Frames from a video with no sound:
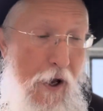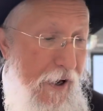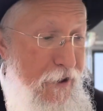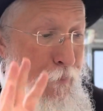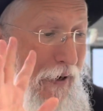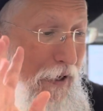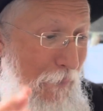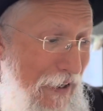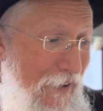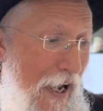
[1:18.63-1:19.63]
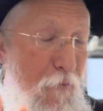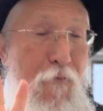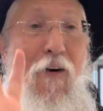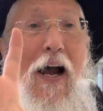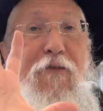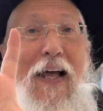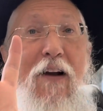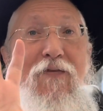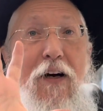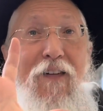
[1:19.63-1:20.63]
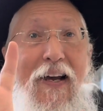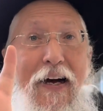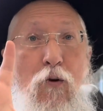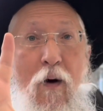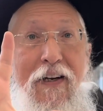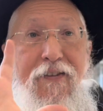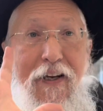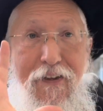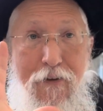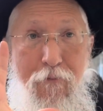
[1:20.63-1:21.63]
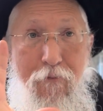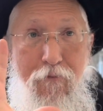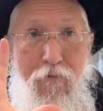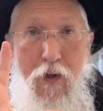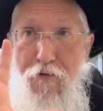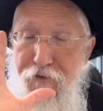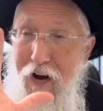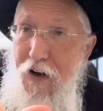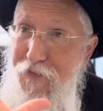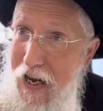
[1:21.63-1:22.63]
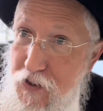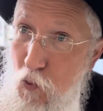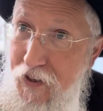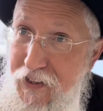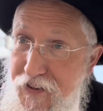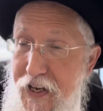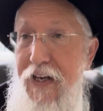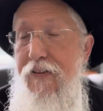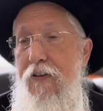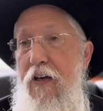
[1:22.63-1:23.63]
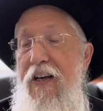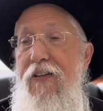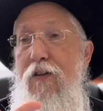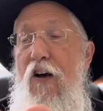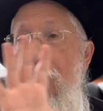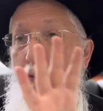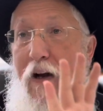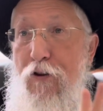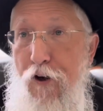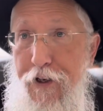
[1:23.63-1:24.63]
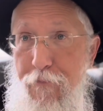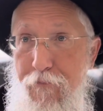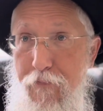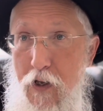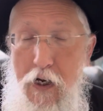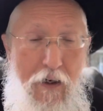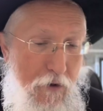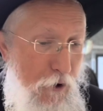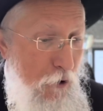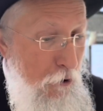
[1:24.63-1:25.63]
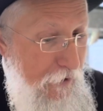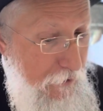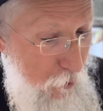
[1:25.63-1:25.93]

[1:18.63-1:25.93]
is Begematria five times avaya 26. Five times 26 is 130. You look at your